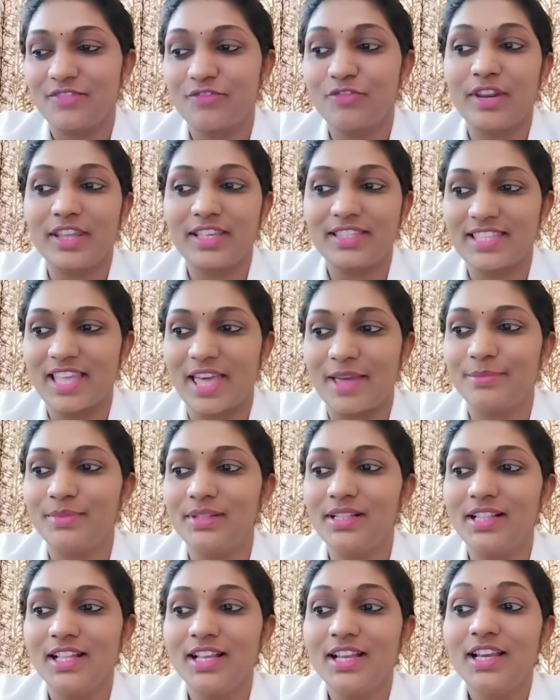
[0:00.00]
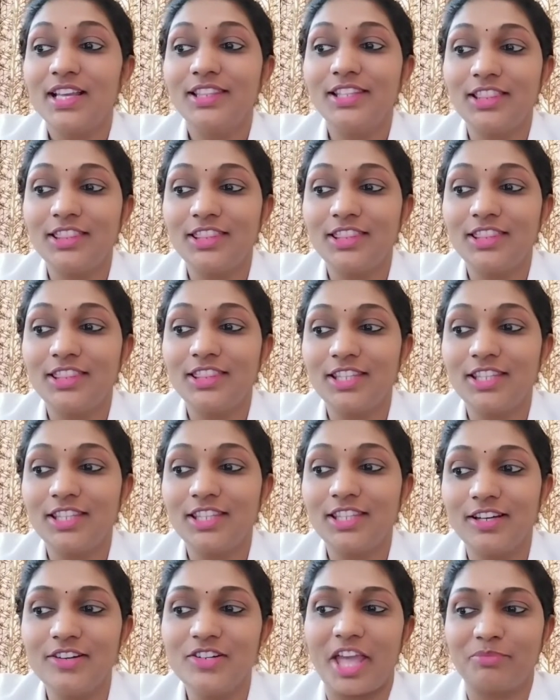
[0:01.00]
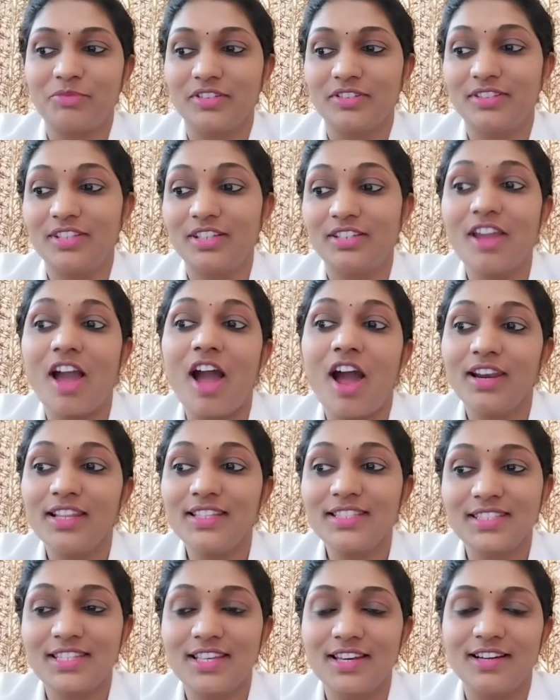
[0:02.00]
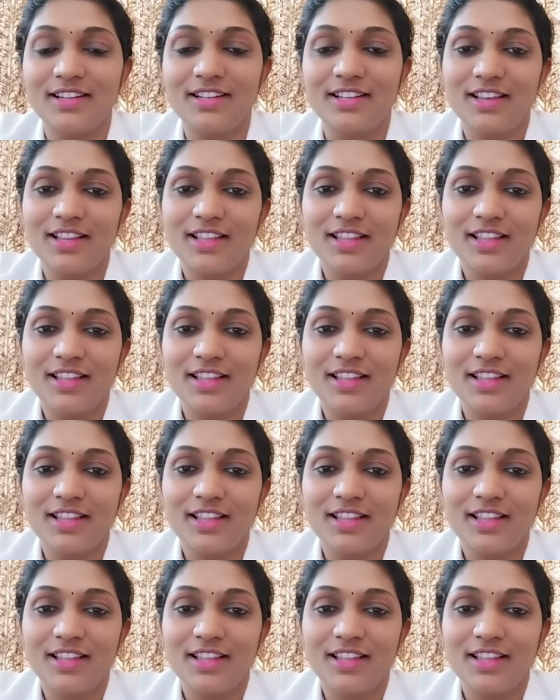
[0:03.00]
For example, the third chapter, the tallest girl.